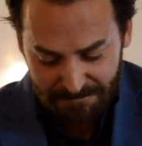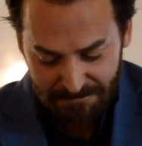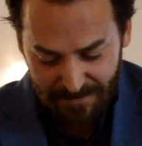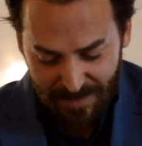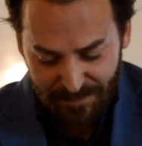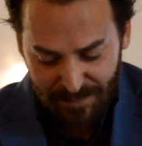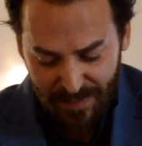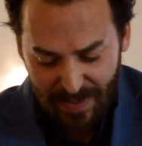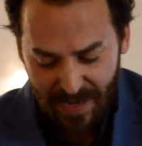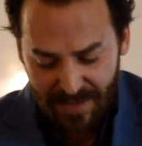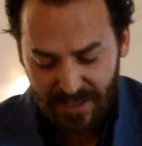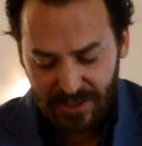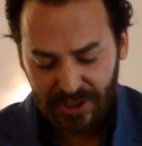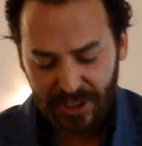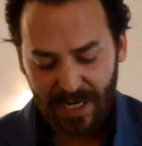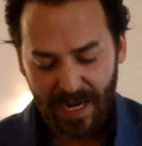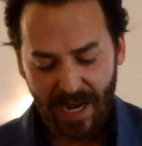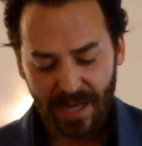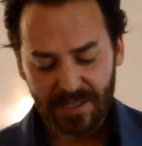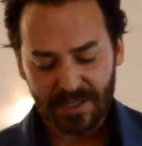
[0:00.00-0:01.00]
If you had the
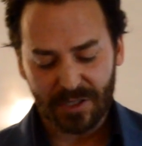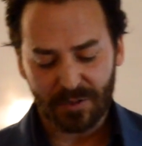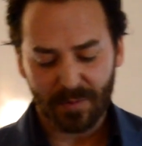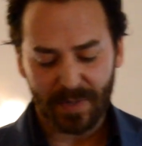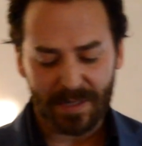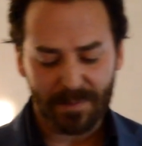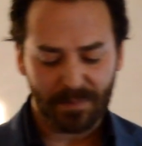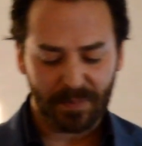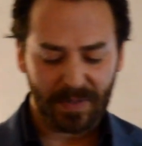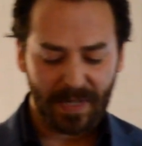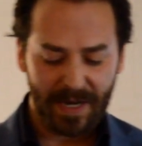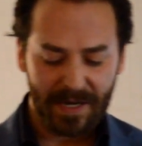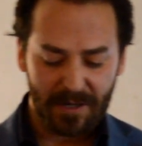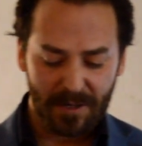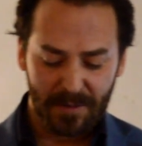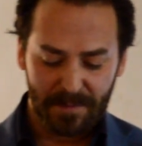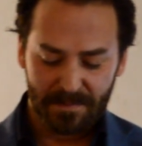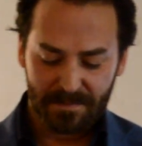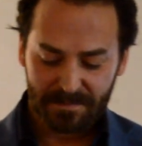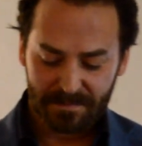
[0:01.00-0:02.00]
chance to read
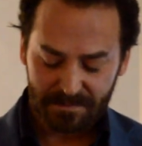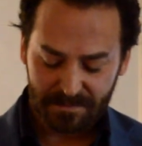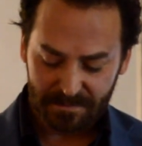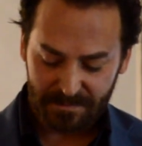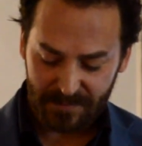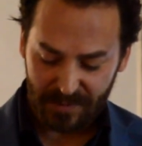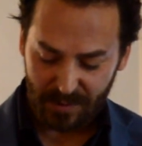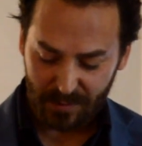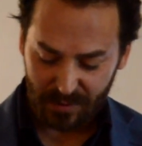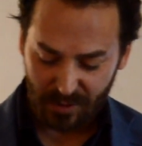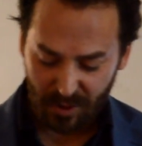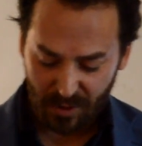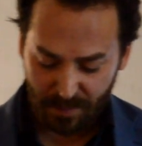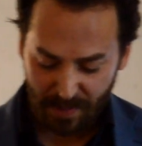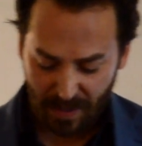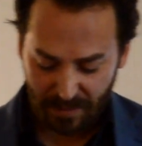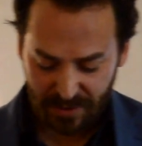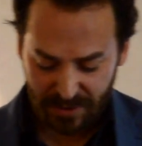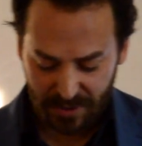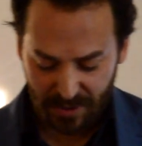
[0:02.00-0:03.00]
Plato, you'll know
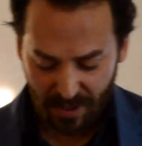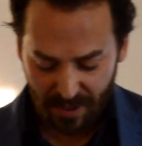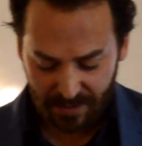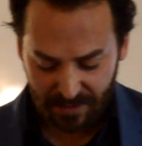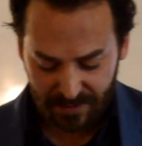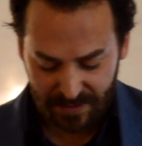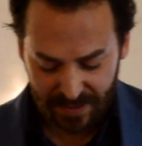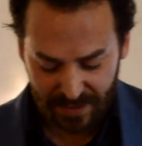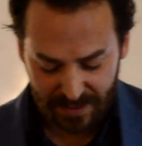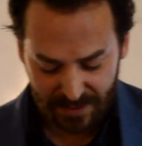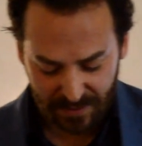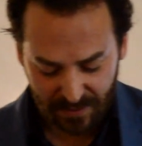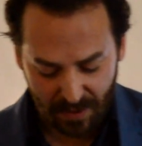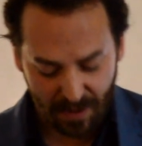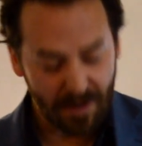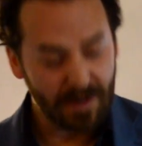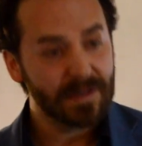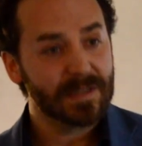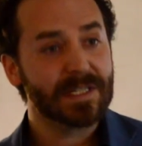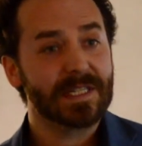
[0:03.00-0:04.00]
about Socrates'
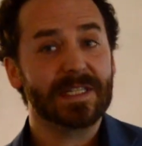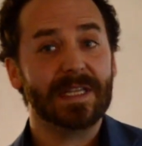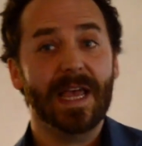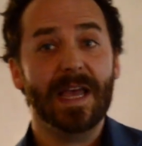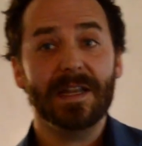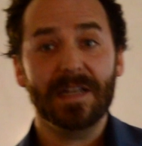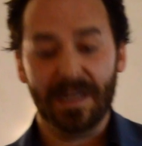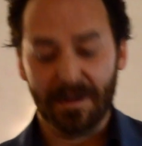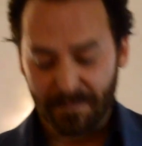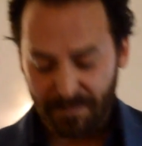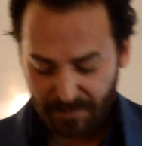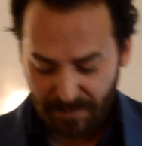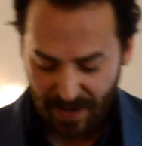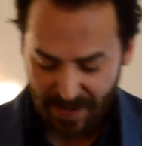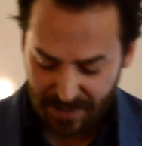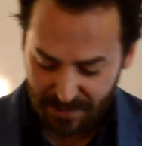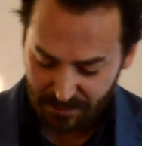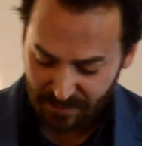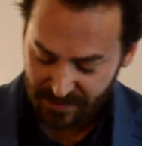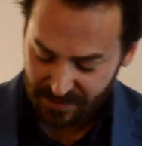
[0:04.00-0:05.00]
long-standing
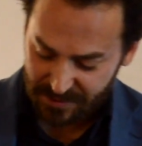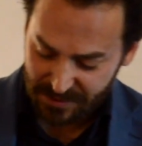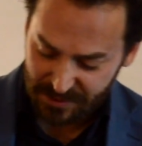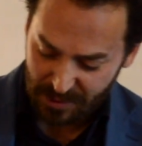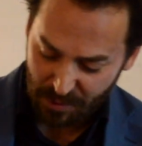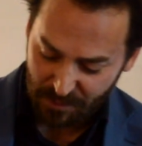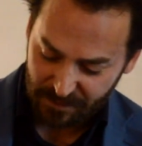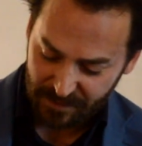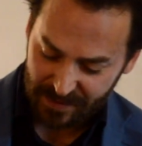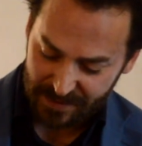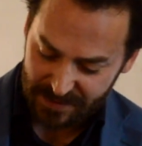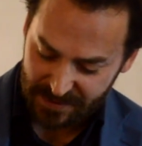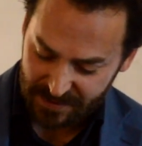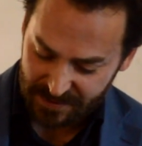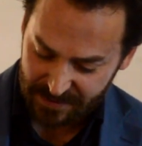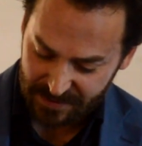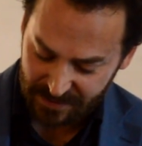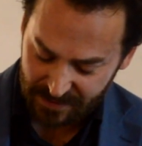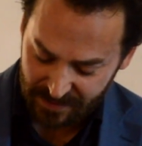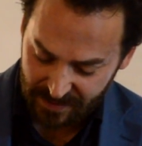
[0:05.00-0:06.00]
fight with the sophists.